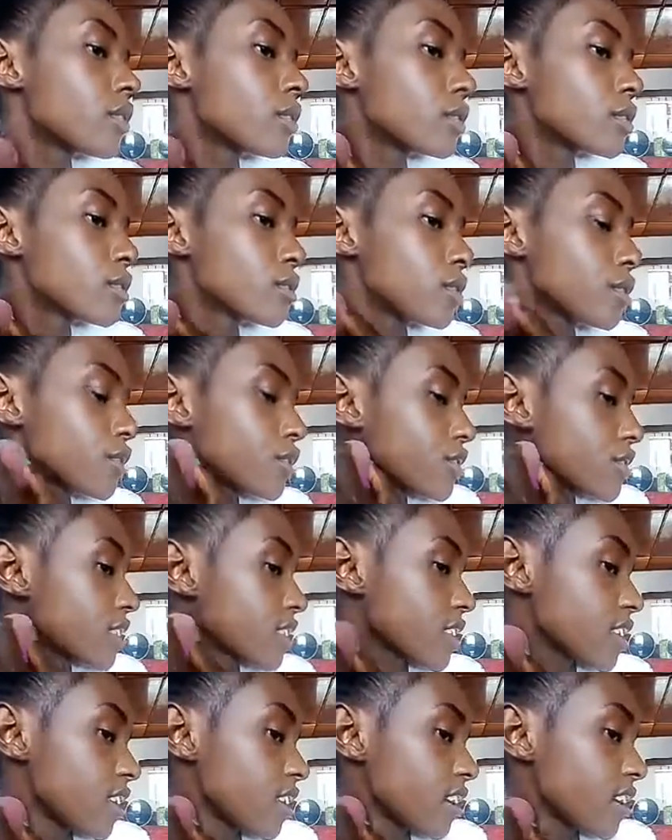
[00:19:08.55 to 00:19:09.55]
also on your
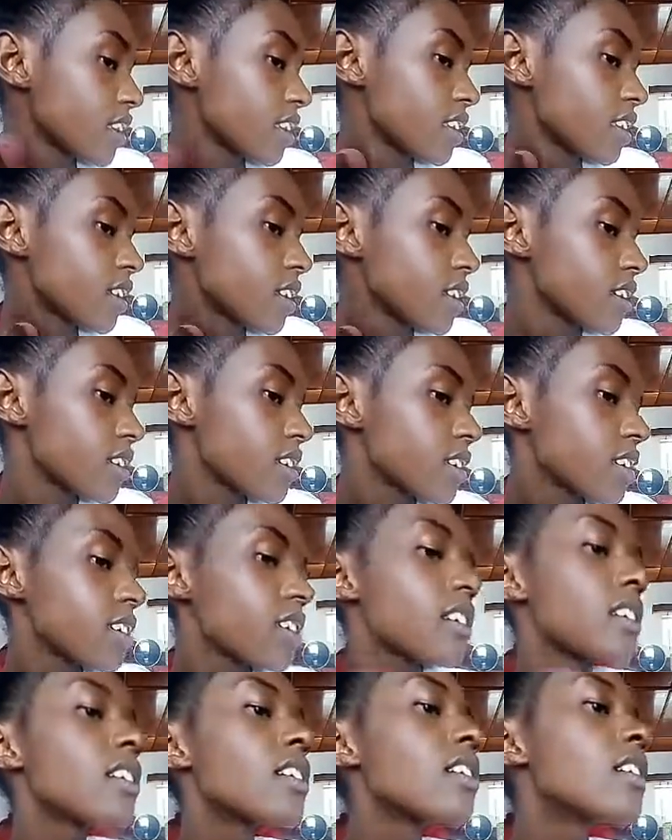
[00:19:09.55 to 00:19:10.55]
skin.
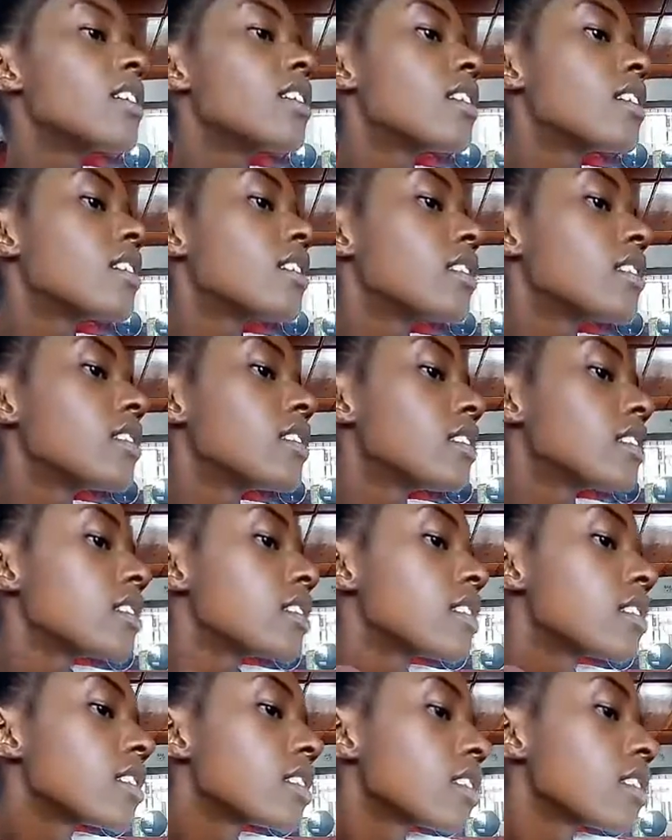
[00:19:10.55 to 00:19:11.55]
You
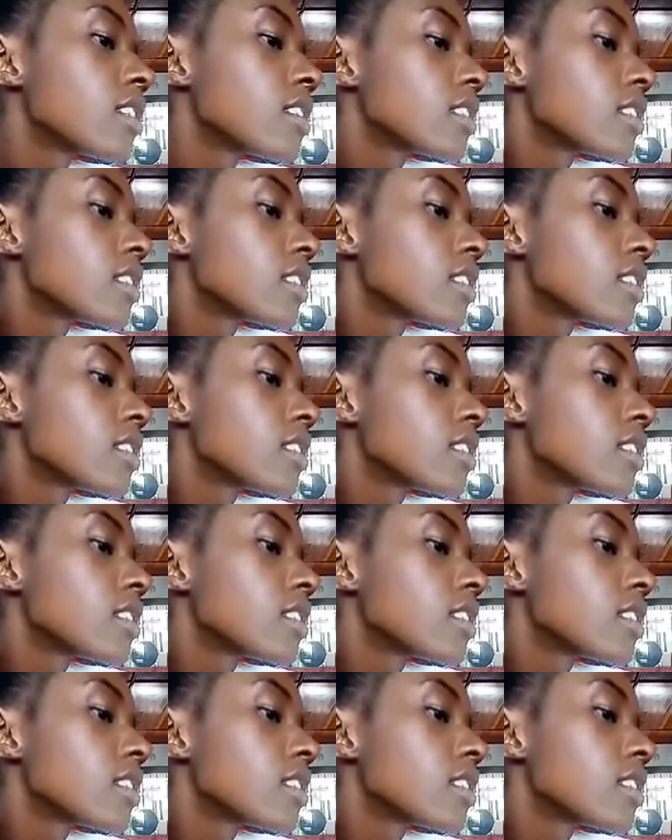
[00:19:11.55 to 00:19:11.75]
see?